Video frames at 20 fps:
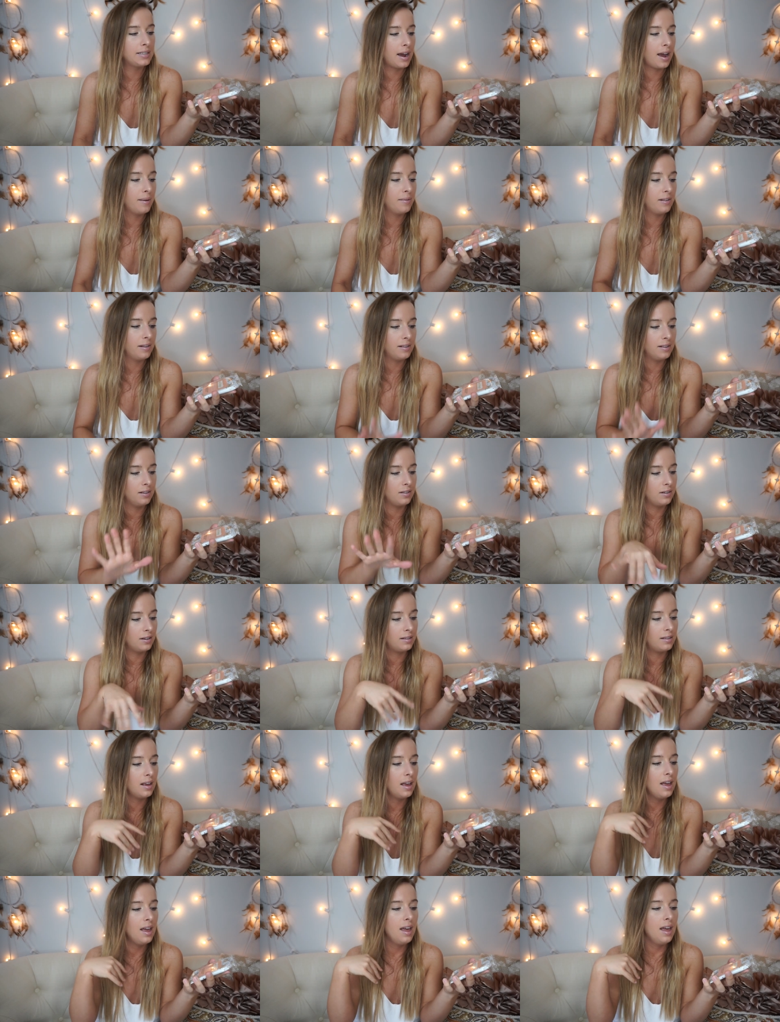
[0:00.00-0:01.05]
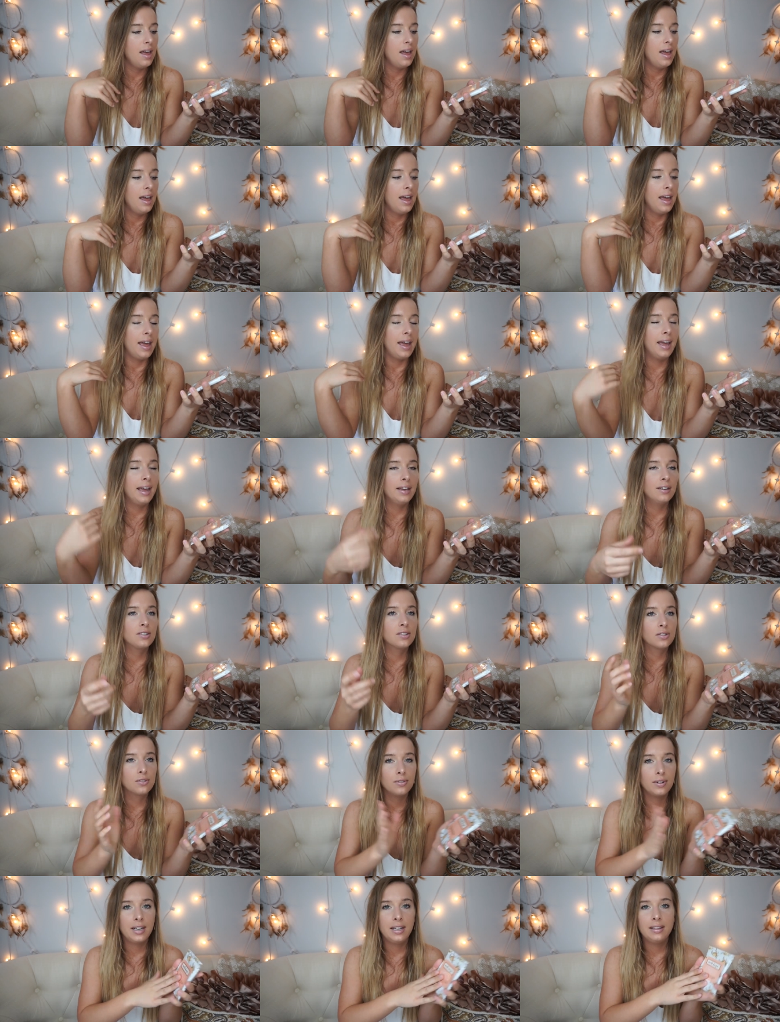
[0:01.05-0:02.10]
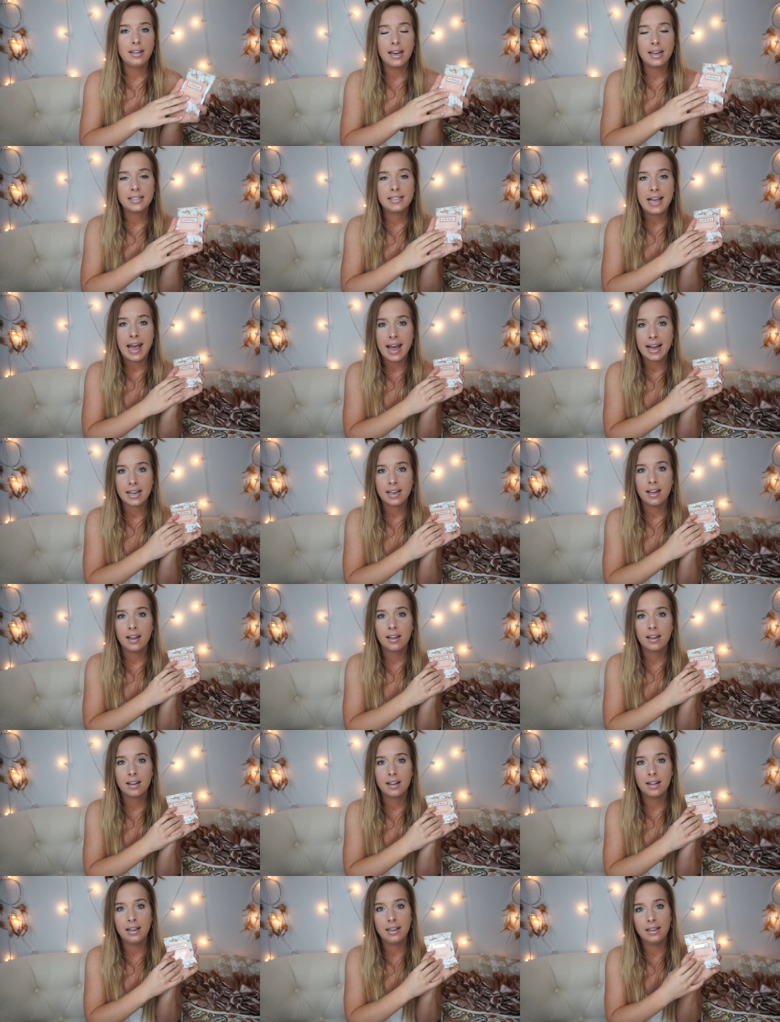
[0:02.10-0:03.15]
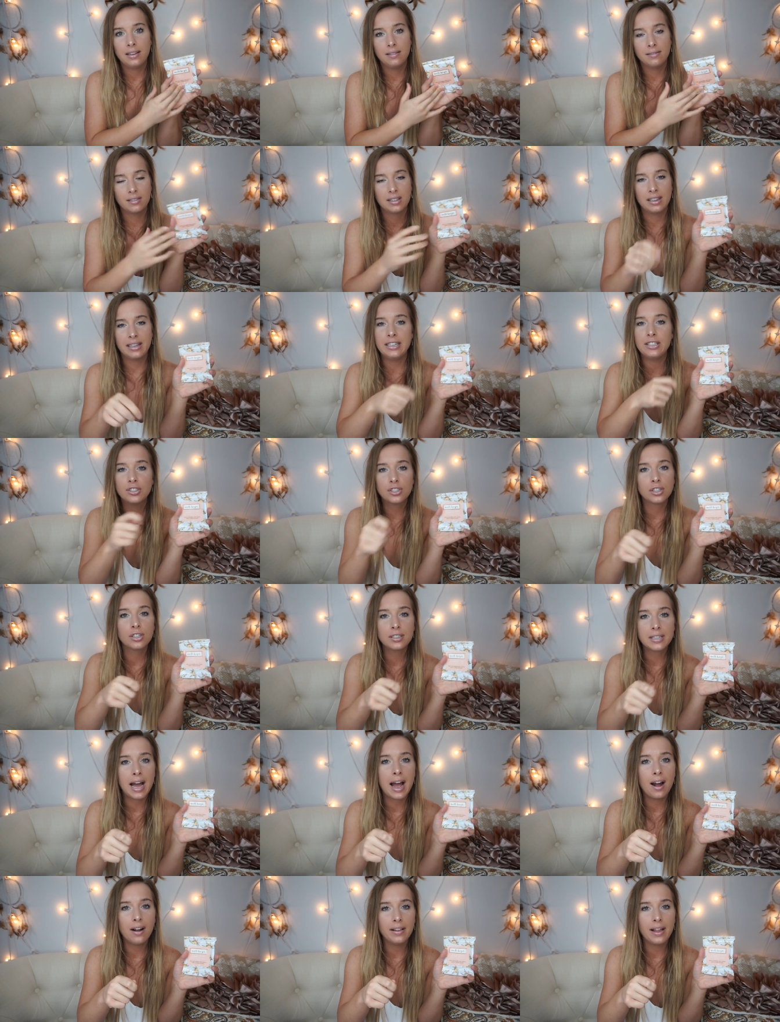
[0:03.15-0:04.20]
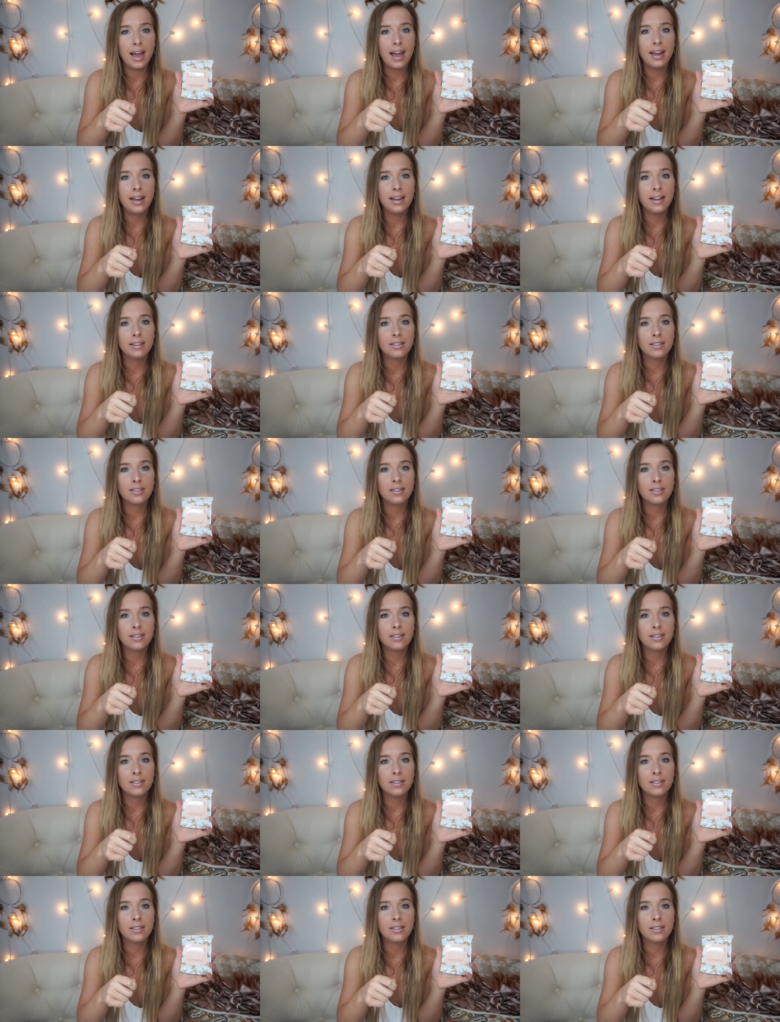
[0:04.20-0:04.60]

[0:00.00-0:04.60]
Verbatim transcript: times this is just a screen like tech cleanser towelette.